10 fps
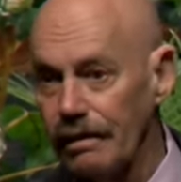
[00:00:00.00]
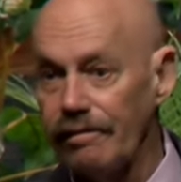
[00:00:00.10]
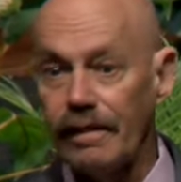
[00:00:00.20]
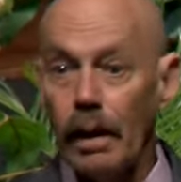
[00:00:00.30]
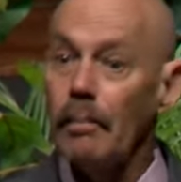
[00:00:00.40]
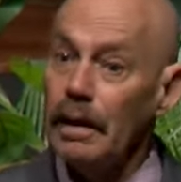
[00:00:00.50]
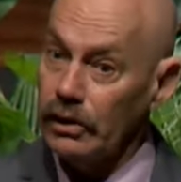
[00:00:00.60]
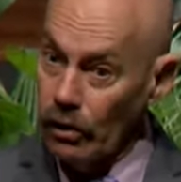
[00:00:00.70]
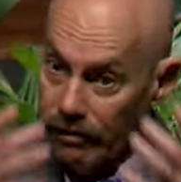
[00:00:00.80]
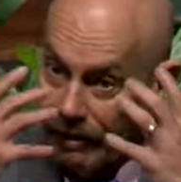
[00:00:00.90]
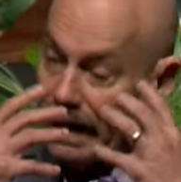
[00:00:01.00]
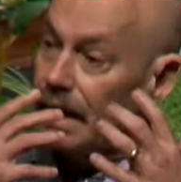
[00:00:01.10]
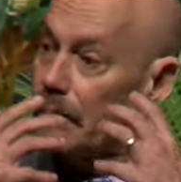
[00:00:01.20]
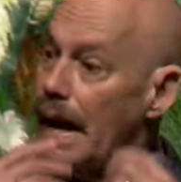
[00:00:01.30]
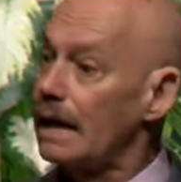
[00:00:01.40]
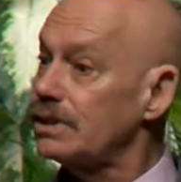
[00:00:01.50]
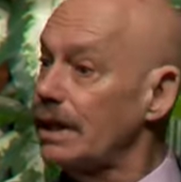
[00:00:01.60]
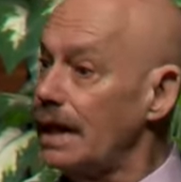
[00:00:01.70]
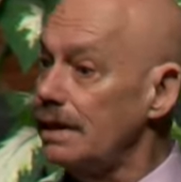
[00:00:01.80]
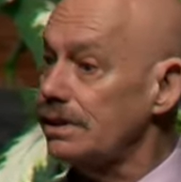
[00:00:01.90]
from your vain
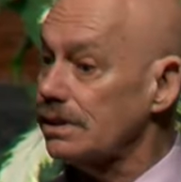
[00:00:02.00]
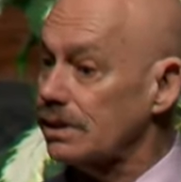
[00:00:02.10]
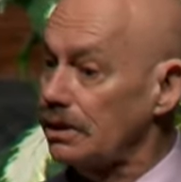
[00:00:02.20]
imaginations